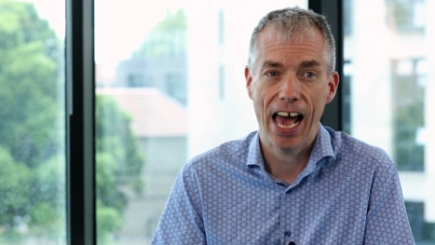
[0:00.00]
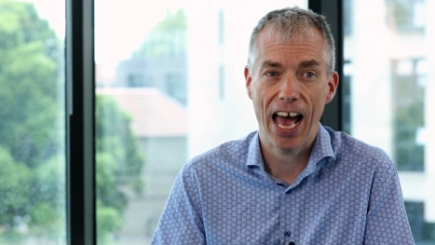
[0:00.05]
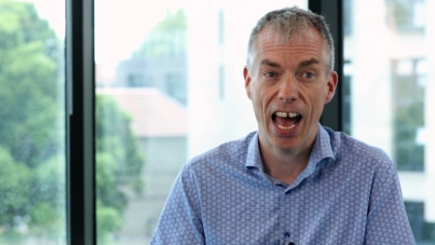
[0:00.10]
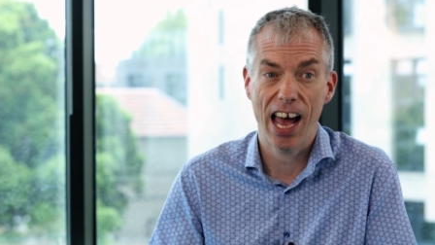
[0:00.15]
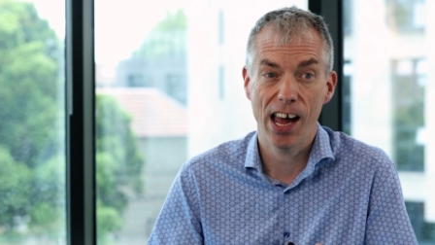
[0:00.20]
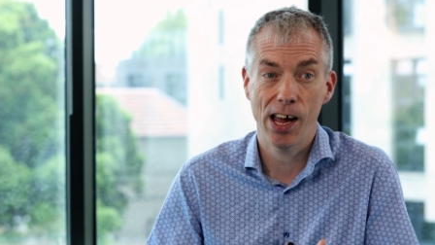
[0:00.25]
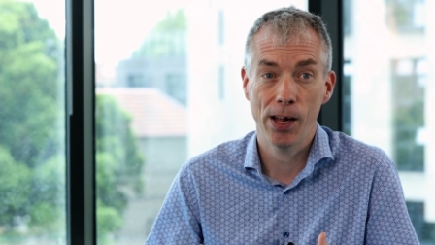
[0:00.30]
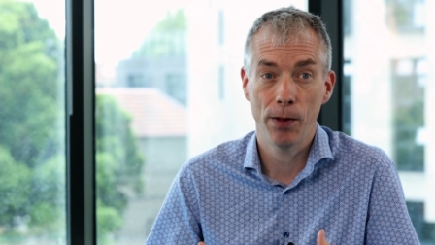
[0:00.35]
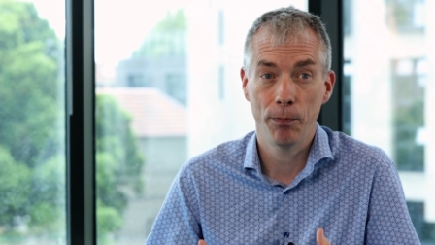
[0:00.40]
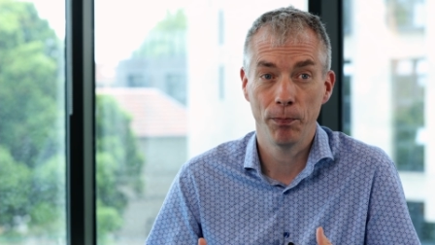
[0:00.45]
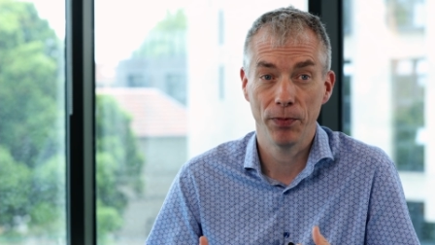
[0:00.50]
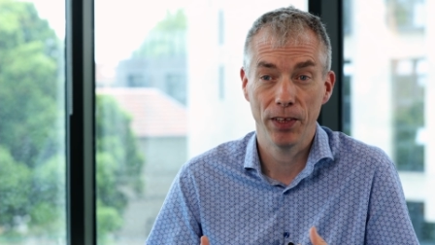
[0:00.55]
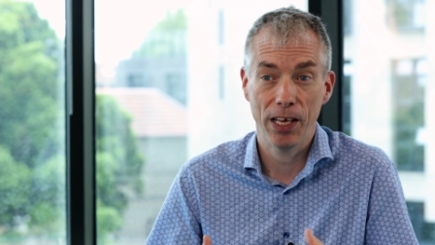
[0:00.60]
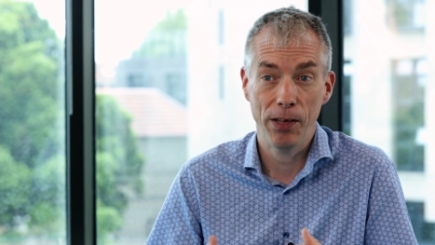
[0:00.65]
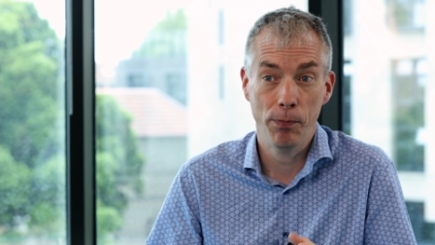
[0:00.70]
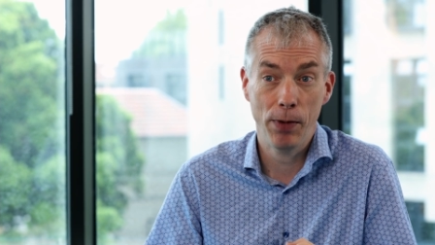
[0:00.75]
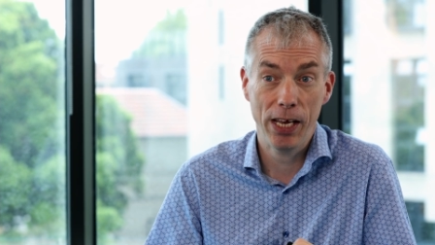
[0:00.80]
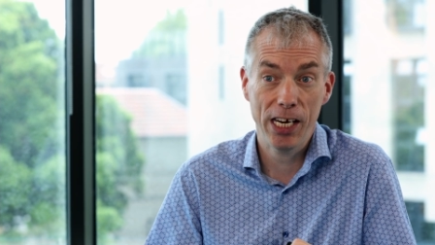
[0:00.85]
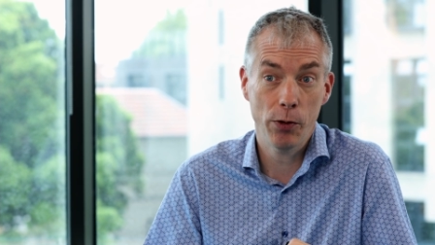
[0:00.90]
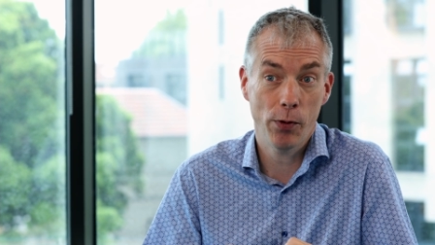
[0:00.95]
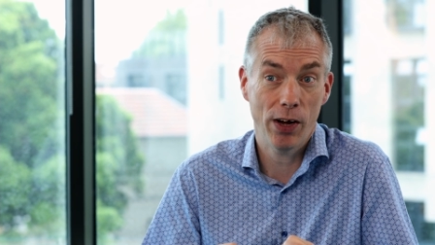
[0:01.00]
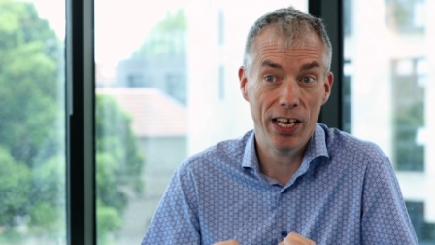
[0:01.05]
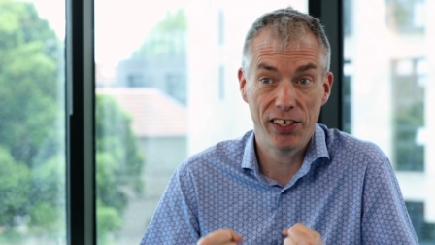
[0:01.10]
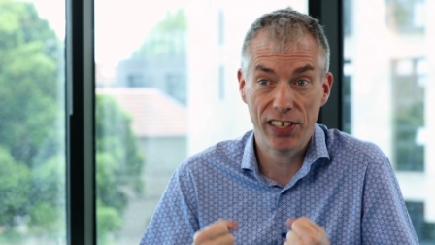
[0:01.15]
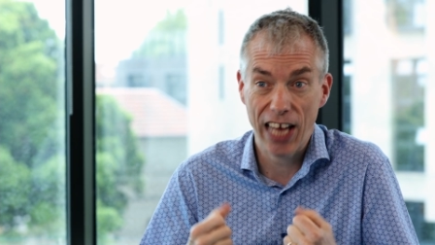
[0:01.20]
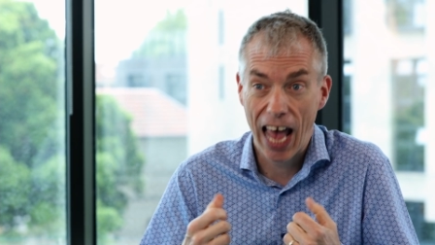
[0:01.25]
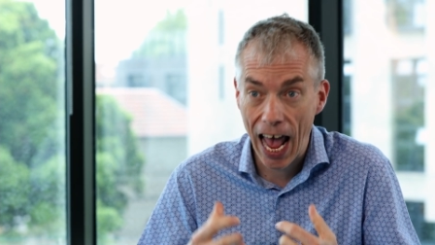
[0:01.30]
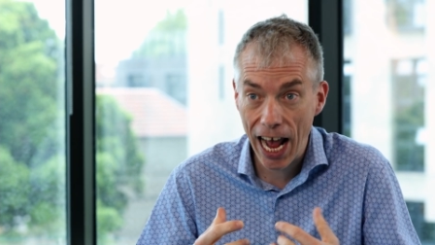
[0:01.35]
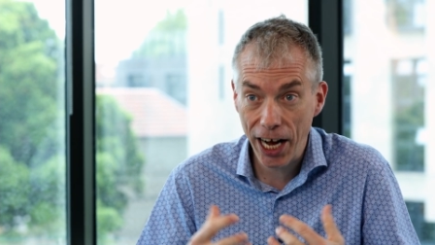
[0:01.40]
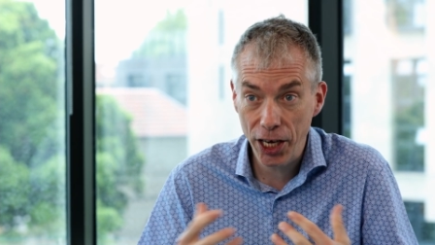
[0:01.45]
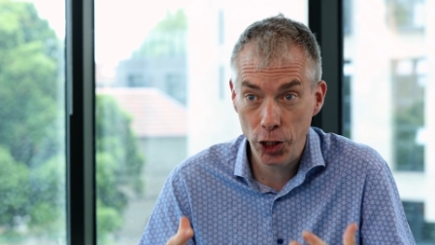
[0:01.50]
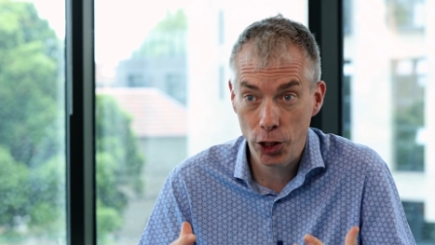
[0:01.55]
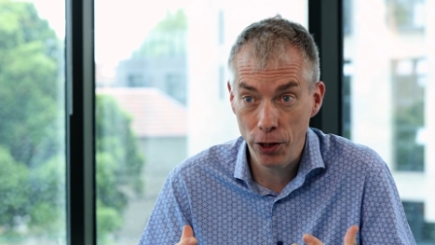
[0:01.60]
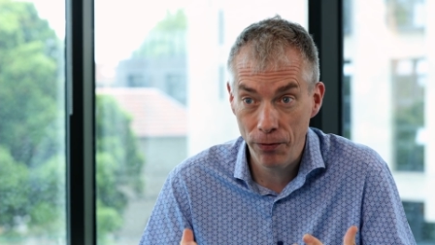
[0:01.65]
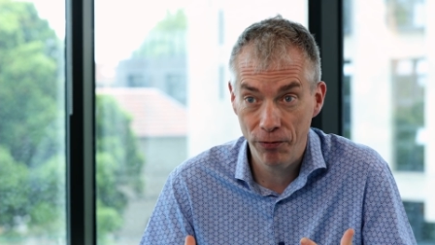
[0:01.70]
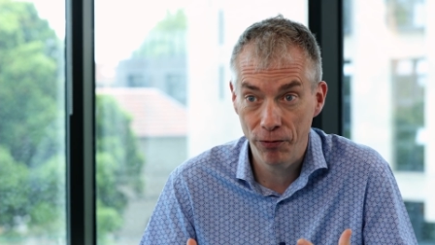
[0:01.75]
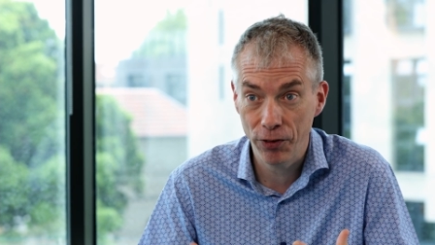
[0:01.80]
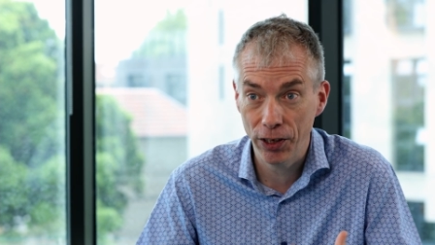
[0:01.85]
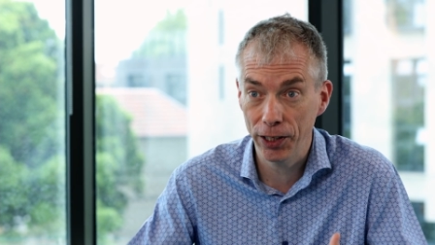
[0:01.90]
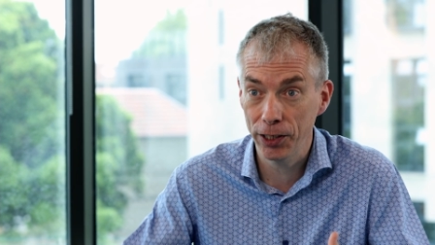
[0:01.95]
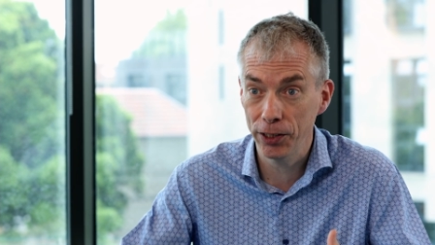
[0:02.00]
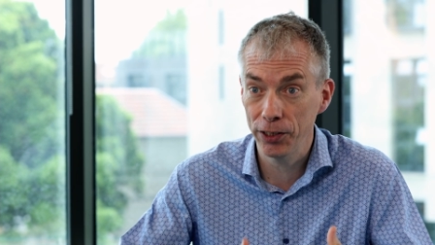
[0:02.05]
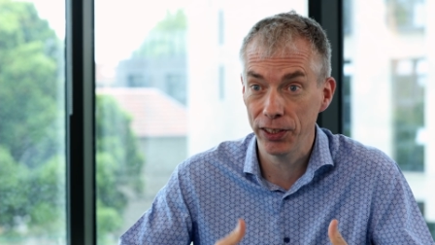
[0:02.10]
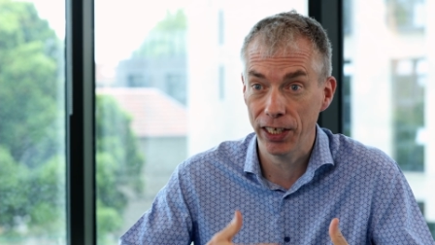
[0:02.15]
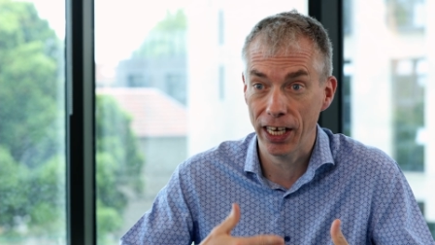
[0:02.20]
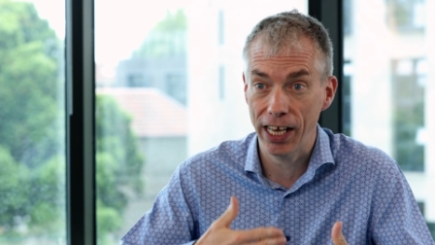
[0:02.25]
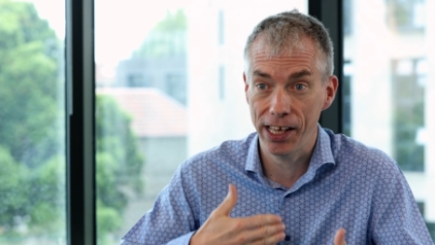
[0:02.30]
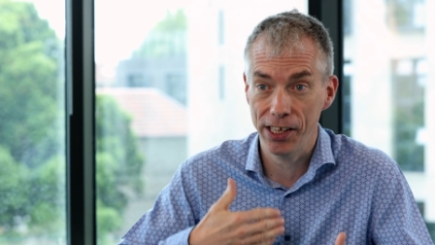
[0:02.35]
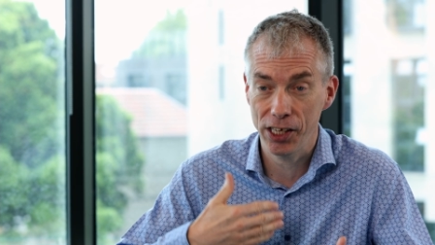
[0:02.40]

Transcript: in many ways action-filled,